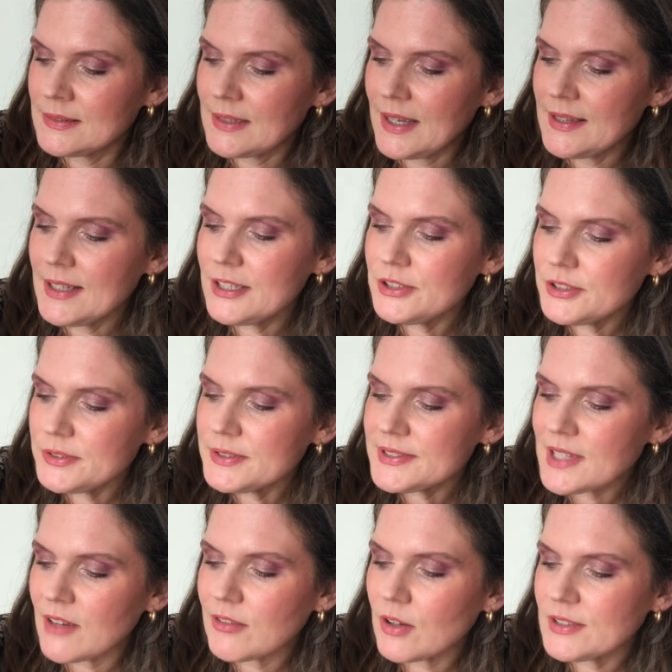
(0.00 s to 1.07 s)
And then Juiced,
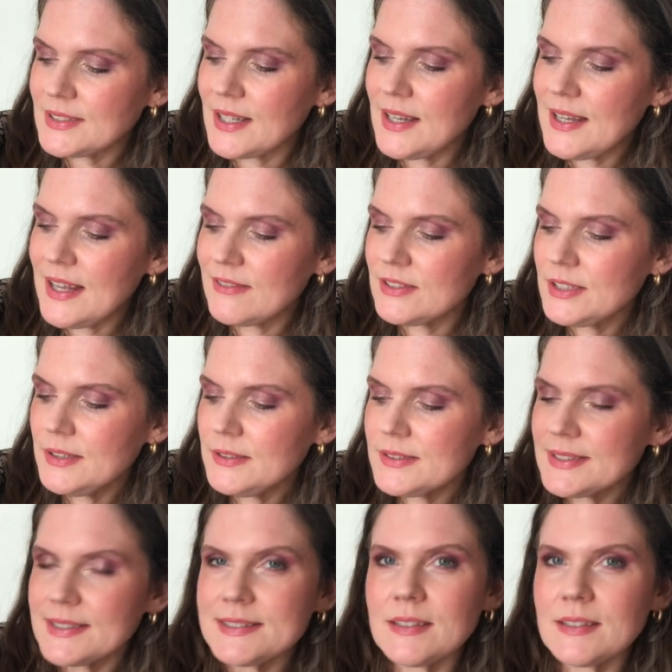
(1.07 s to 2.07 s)
I've got 11 uses